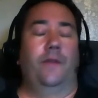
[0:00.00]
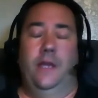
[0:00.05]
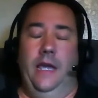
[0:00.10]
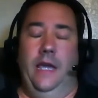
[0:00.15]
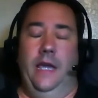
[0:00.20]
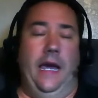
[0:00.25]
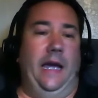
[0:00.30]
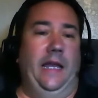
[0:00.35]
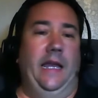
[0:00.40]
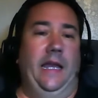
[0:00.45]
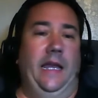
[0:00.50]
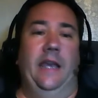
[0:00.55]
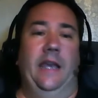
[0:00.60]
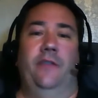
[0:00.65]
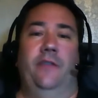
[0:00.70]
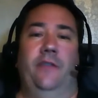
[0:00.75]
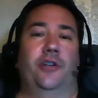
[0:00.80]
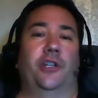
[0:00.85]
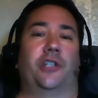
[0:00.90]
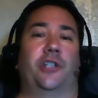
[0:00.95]
yeah,
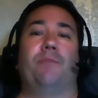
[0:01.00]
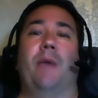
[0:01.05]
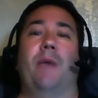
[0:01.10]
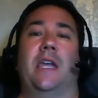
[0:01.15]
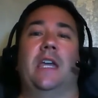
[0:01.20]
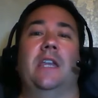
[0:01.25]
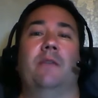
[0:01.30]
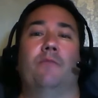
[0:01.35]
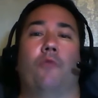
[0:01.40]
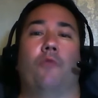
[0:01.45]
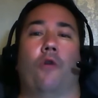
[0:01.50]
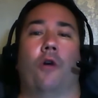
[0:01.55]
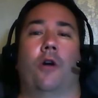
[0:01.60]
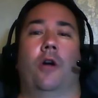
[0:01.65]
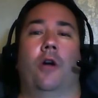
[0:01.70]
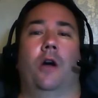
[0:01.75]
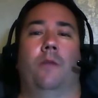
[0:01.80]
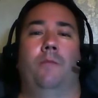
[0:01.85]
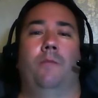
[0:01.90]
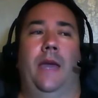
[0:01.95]
and they're just making it
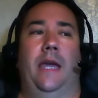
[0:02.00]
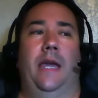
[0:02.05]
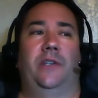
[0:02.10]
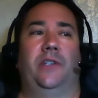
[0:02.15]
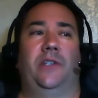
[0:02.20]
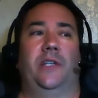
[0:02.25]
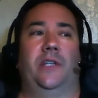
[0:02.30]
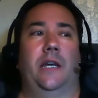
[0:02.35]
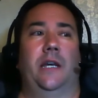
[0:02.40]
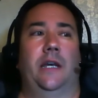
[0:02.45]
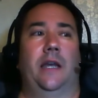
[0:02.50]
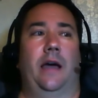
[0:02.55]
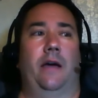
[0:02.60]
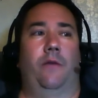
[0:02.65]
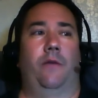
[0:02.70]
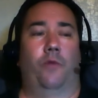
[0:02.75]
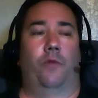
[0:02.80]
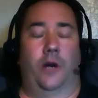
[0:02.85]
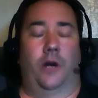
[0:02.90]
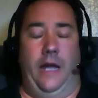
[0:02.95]
more amazing, and
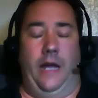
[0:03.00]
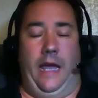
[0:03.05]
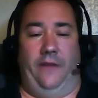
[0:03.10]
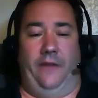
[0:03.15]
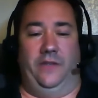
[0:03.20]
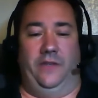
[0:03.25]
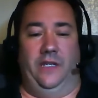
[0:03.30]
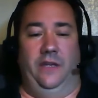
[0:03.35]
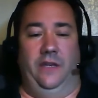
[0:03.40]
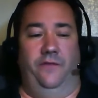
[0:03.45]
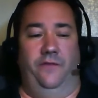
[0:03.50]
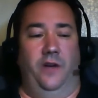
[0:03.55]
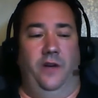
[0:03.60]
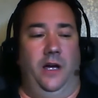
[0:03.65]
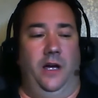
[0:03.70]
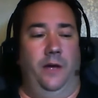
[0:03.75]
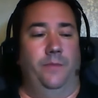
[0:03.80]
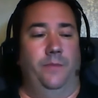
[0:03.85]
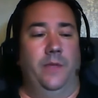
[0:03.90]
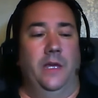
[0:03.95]
we're going to have to give
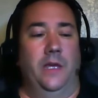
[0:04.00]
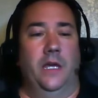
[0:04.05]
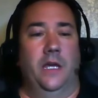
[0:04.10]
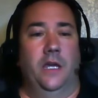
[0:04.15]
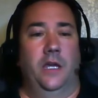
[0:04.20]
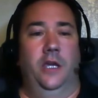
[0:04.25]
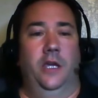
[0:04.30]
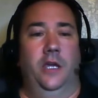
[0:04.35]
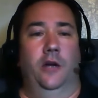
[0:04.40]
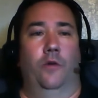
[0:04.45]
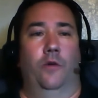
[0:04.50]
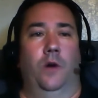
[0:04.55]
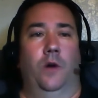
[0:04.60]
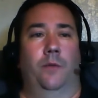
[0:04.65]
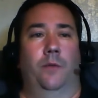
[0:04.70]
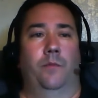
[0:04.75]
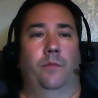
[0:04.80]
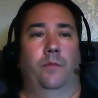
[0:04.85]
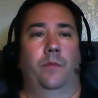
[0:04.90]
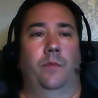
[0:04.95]

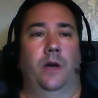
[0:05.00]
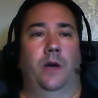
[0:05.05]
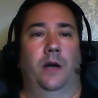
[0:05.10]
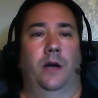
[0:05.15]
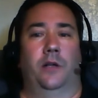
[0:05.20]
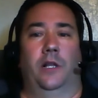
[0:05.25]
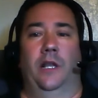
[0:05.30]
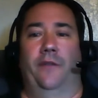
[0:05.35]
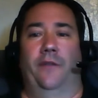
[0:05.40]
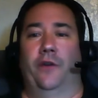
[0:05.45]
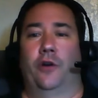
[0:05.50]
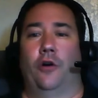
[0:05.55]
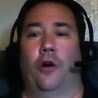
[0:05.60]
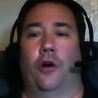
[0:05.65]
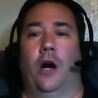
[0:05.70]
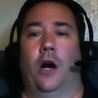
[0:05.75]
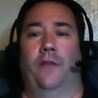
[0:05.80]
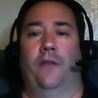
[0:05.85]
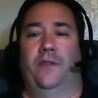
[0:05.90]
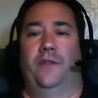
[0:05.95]
Cliff a
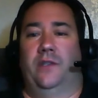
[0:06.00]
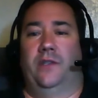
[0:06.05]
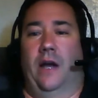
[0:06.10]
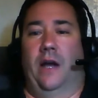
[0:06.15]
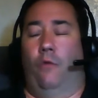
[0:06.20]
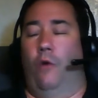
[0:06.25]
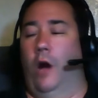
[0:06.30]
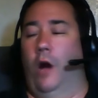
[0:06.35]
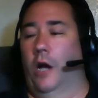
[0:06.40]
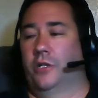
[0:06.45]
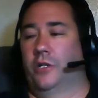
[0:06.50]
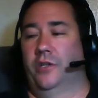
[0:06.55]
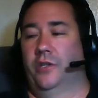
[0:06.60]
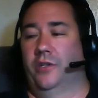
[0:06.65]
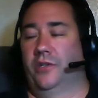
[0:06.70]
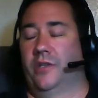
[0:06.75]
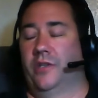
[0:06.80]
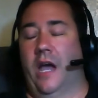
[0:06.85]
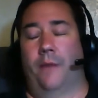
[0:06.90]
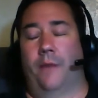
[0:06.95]
call if he's not watching
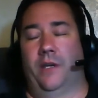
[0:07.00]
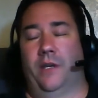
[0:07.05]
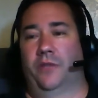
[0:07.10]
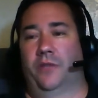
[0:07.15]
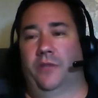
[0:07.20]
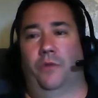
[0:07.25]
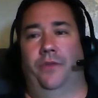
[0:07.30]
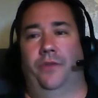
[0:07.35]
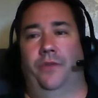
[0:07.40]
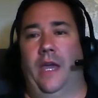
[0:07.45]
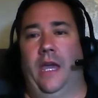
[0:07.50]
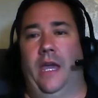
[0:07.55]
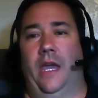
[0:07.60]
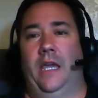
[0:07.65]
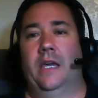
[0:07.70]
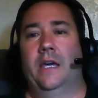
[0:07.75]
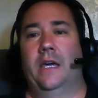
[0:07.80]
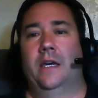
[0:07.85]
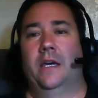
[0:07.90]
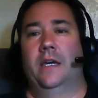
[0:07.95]
this now, because what
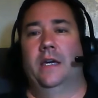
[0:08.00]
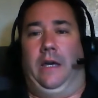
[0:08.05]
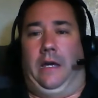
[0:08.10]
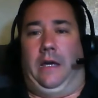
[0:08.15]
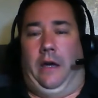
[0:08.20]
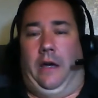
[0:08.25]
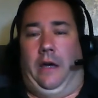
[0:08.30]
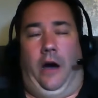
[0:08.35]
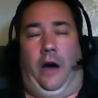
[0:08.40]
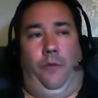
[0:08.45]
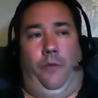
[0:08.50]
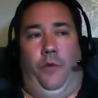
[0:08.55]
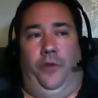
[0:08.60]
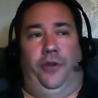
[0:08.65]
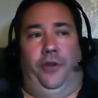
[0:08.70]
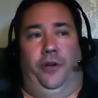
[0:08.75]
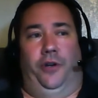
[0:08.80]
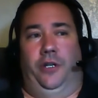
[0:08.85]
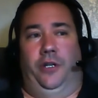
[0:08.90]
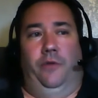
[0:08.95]

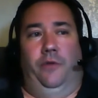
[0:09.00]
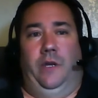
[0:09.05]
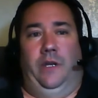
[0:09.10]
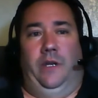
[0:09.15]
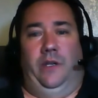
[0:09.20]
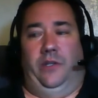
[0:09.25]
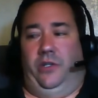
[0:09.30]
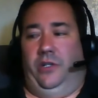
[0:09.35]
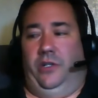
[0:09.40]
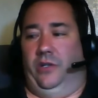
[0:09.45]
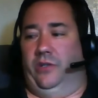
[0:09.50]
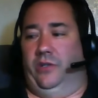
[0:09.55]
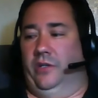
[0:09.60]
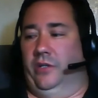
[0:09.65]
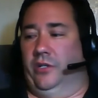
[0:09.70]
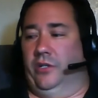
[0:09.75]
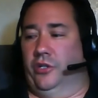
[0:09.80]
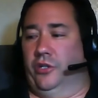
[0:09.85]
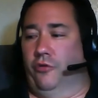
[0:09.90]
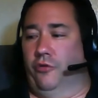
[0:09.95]
they're doing is just
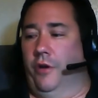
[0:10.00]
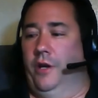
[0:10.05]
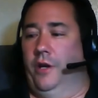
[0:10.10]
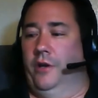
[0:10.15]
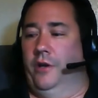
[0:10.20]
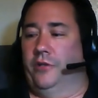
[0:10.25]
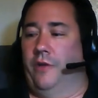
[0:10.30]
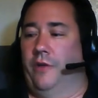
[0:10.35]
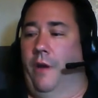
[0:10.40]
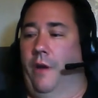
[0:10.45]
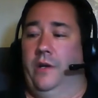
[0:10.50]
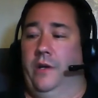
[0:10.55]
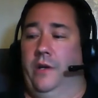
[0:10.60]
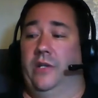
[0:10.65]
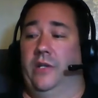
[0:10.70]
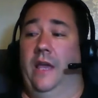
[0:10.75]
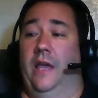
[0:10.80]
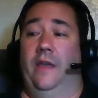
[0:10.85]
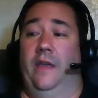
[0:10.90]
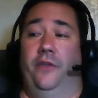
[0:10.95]
extraordinary. So I want to
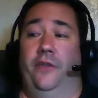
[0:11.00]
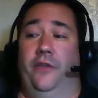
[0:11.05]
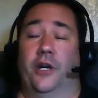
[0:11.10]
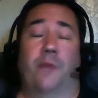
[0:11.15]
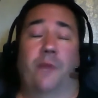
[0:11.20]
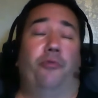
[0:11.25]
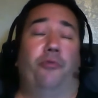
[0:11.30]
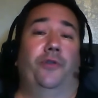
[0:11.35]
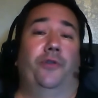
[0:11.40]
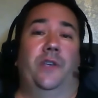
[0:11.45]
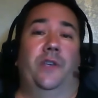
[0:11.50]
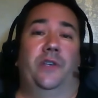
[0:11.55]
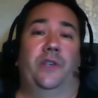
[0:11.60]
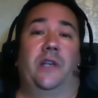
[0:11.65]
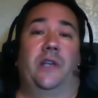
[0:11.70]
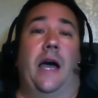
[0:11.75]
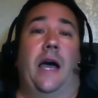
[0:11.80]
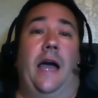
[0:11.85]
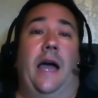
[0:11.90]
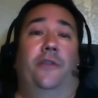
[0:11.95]
say that they're going to put this
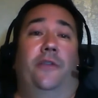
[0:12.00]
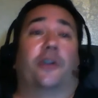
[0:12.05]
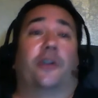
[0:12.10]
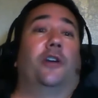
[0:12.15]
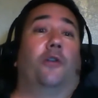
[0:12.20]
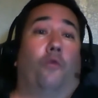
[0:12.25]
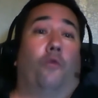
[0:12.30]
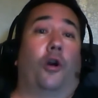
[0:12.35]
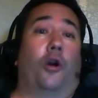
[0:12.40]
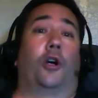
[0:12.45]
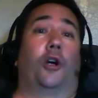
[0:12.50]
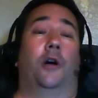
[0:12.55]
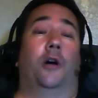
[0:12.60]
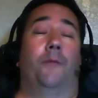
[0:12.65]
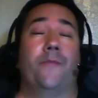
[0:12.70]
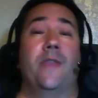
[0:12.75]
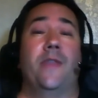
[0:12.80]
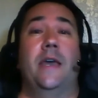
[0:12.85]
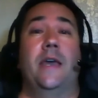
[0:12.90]
guy, they're going to work him,